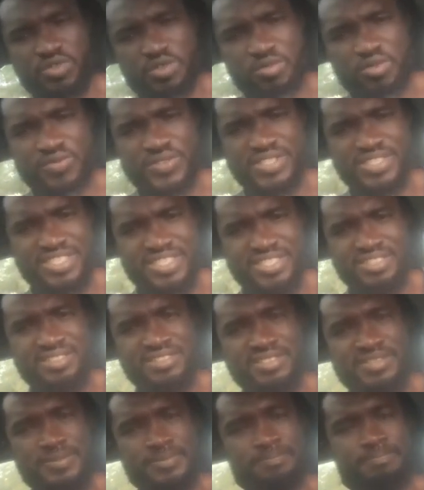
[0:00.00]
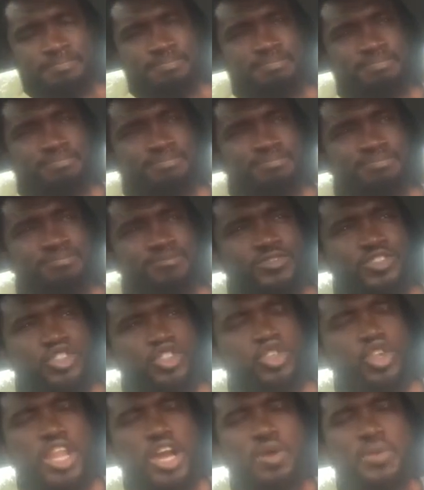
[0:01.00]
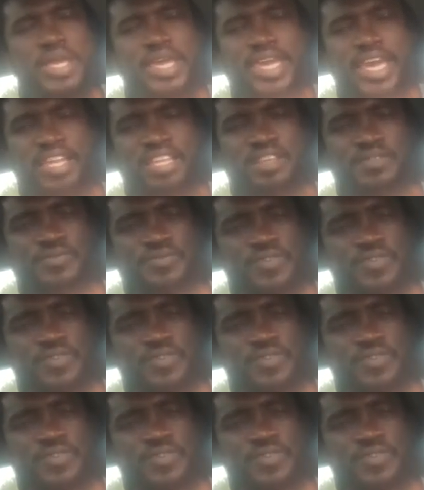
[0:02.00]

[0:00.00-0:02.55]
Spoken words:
from overseas. So let we get the